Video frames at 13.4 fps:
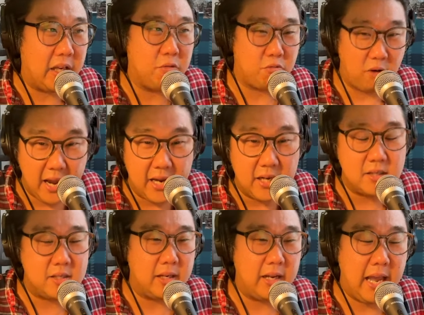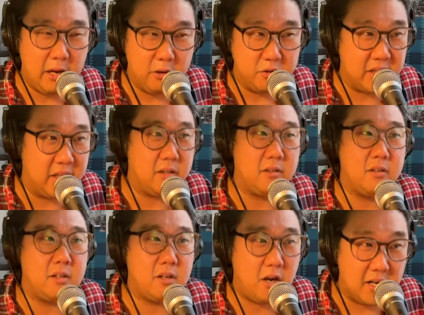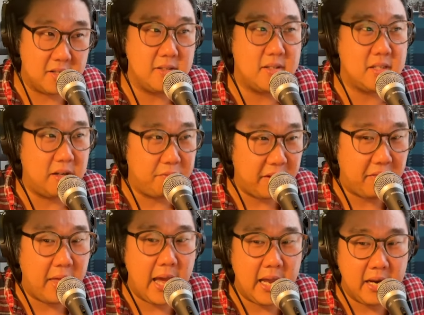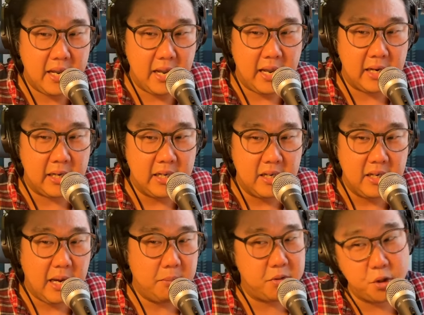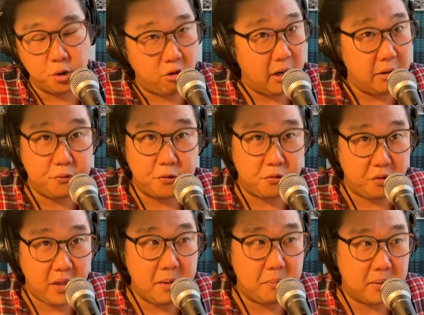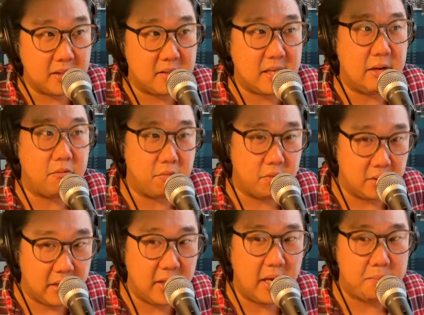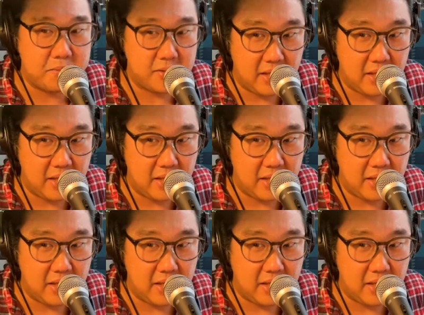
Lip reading: rent and housing costs and stuff like that. And I'm so grateful for that because that really helps a